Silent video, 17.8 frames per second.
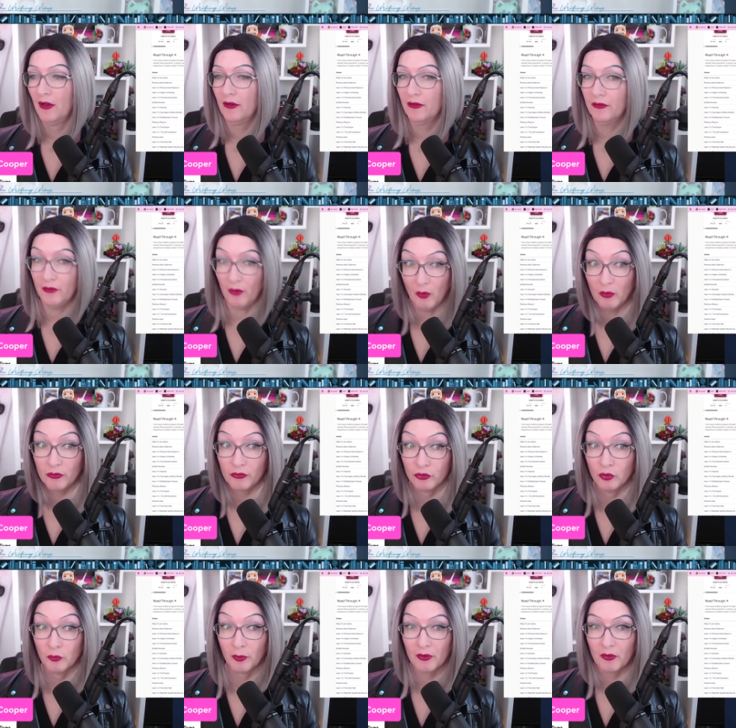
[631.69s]
So
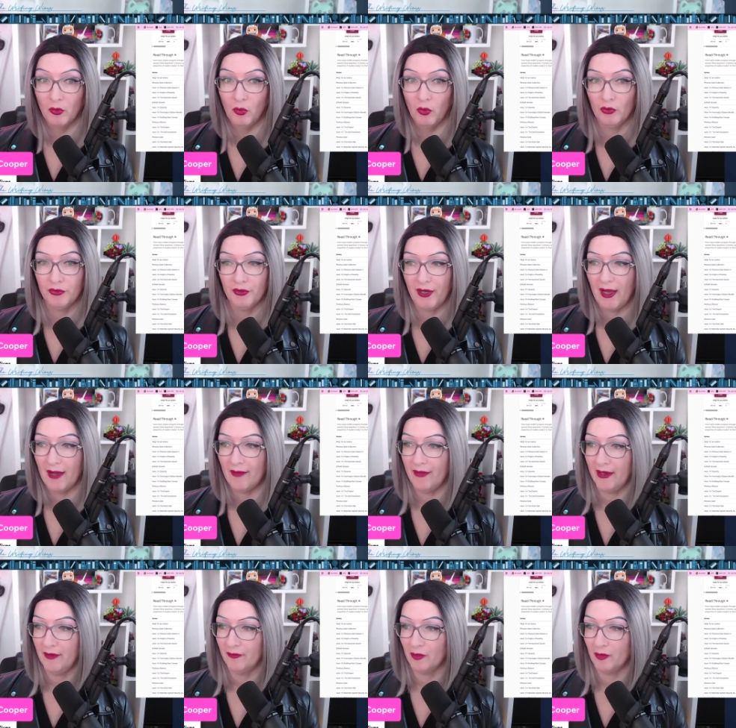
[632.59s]
super cool to have
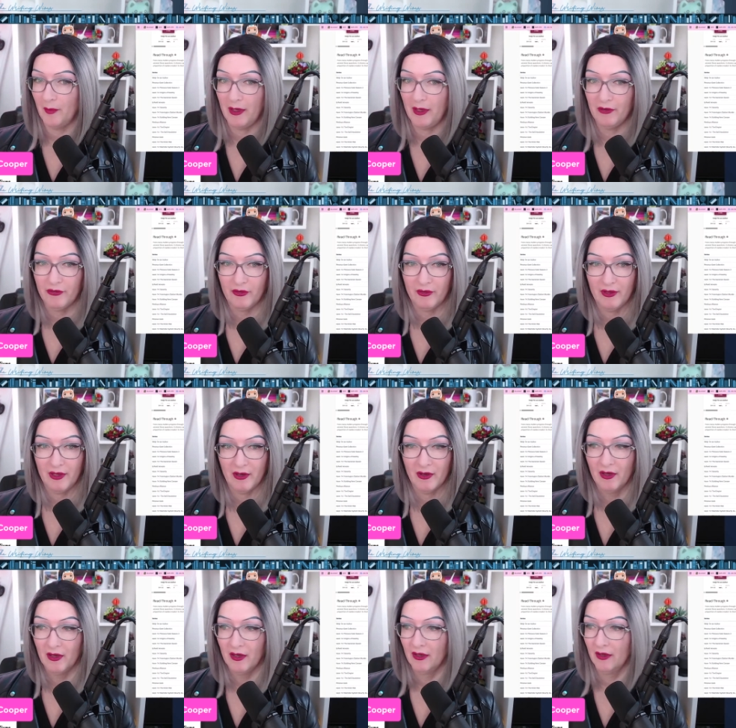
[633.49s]
that information there
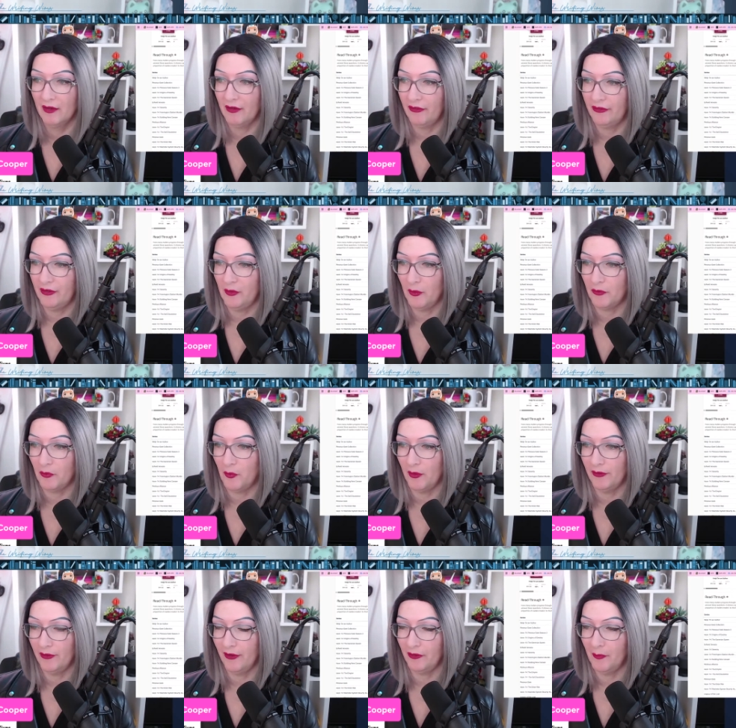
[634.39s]
to see which
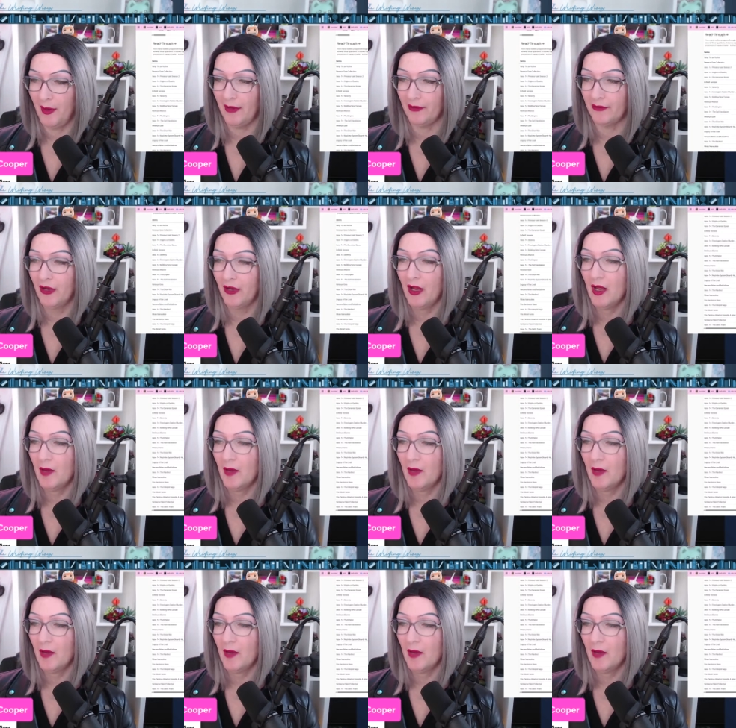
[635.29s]
one does best.